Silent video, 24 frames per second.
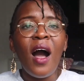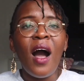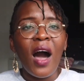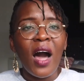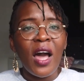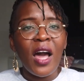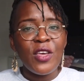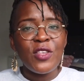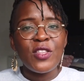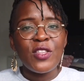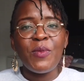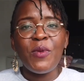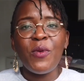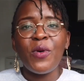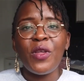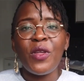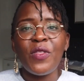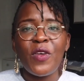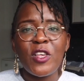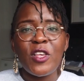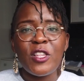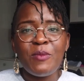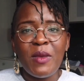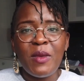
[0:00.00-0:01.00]
I used to be one
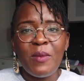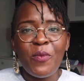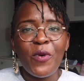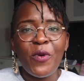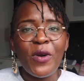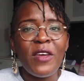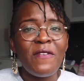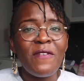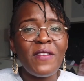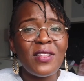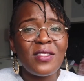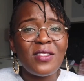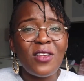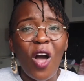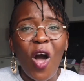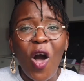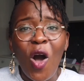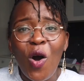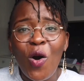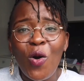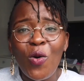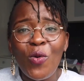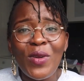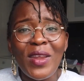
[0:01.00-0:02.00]
of those people, if it's
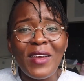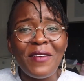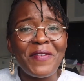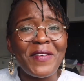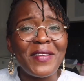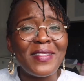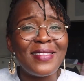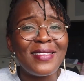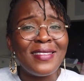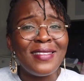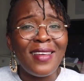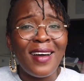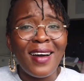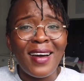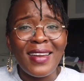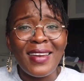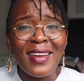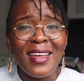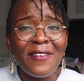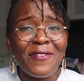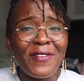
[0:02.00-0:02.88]
old, if it's done,